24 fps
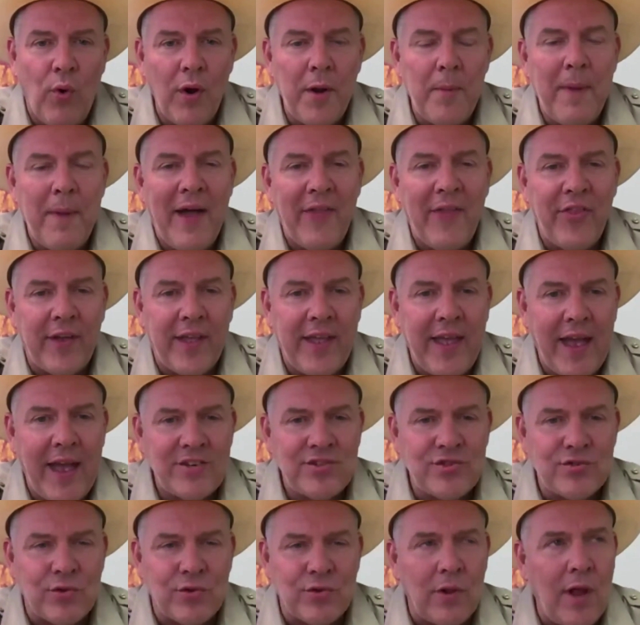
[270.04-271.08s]
what about the
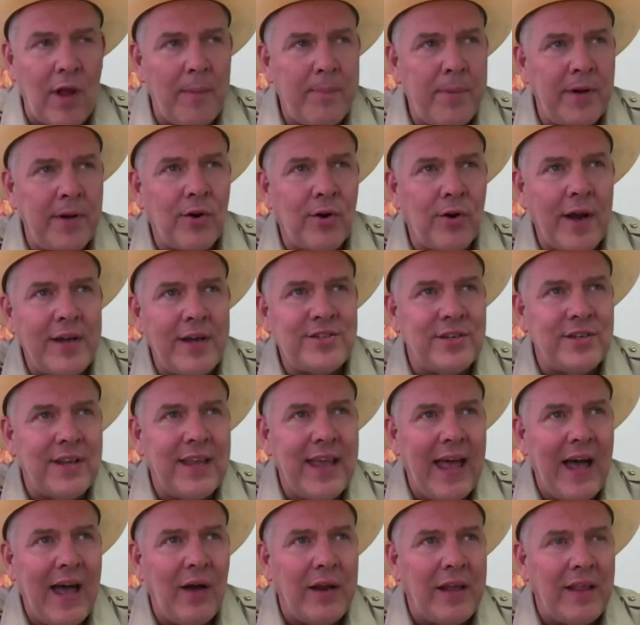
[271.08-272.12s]
Kestrel up in Grayson
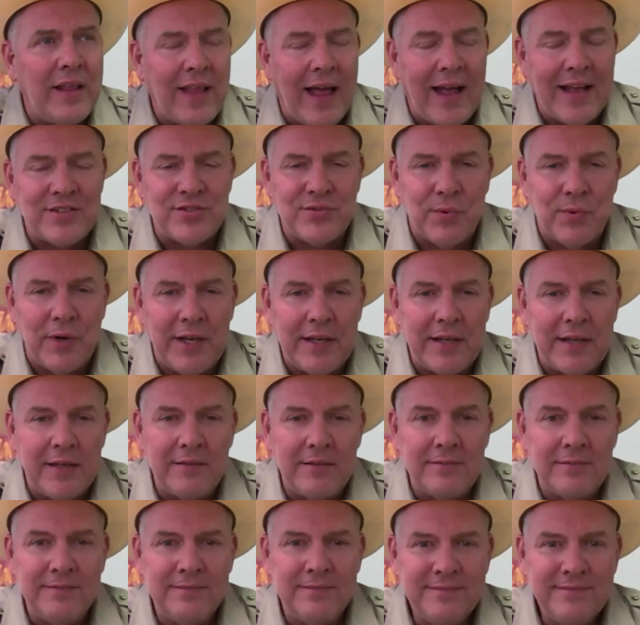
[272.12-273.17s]
County last week?
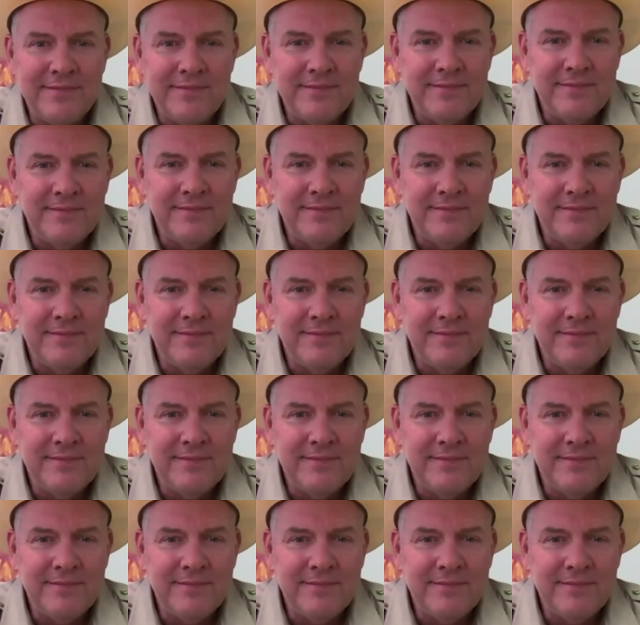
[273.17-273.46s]
Hey,